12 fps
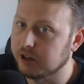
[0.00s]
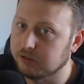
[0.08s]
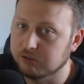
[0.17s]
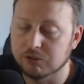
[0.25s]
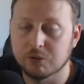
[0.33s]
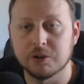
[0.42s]
I
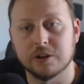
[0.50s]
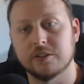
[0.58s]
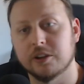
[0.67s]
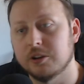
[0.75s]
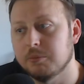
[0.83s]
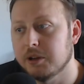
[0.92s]
was throwing a
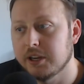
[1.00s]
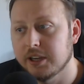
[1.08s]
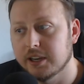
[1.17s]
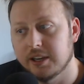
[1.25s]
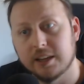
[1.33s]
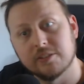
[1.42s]
ton of money
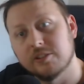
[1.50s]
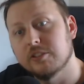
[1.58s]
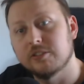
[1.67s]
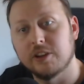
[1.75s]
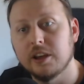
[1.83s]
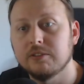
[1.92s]
at it and still
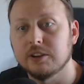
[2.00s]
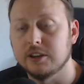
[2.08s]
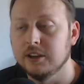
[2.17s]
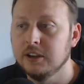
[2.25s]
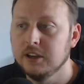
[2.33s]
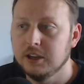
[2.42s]
saving
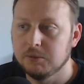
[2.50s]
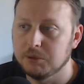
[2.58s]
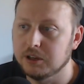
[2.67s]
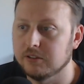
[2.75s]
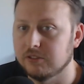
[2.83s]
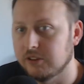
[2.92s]

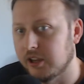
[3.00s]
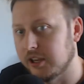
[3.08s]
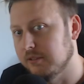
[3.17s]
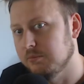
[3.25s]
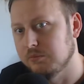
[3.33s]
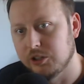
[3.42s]
because
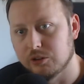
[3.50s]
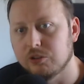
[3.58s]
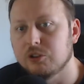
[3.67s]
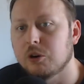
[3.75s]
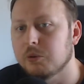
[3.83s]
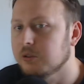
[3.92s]
I, you know,
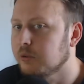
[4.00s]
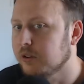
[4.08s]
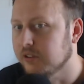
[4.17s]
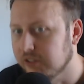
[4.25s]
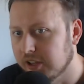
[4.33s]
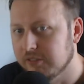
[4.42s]
you always want
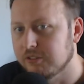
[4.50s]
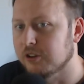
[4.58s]
to save.